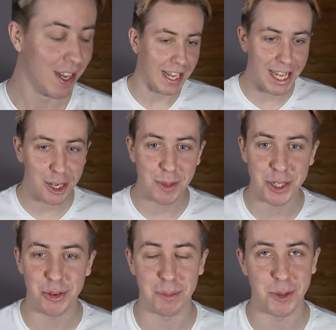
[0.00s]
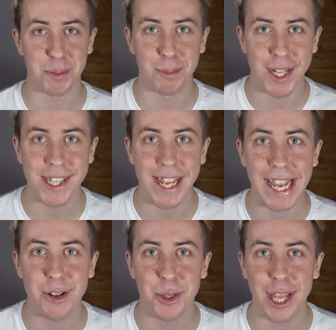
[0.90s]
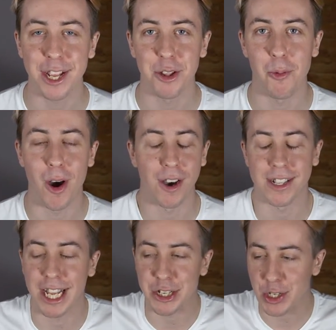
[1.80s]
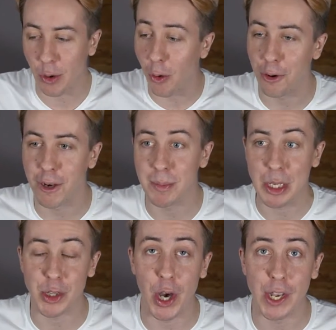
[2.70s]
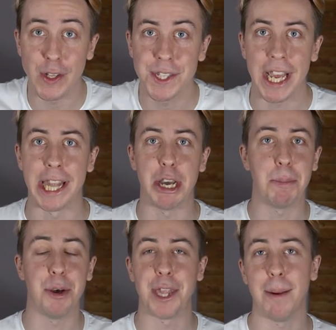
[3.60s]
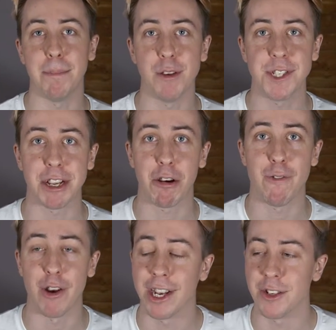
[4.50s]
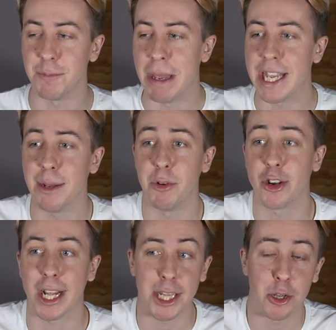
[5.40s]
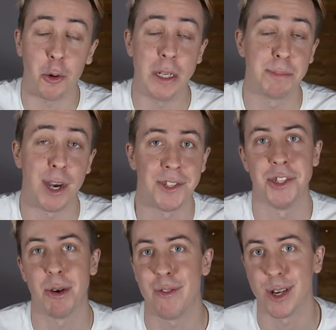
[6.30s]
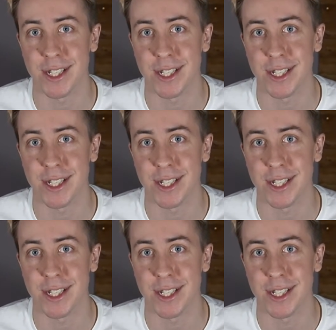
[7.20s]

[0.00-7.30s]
Like he could be doing the most mundane thing in the world, like just ordering McDonald's, and they'll put that music over it and it will make him look like the coolest person to ever